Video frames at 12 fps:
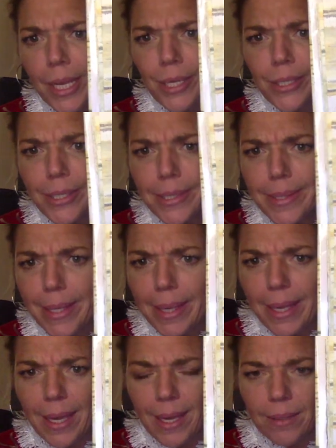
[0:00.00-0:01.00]
She's
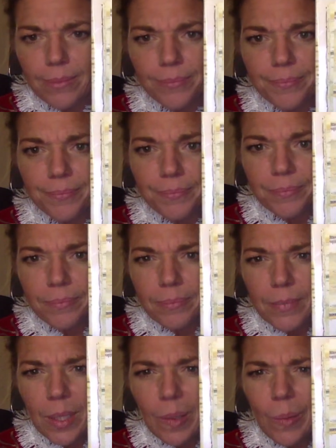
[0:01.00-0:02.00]
thinking,
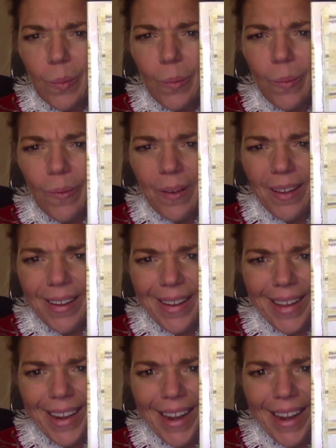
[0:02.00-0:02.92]
what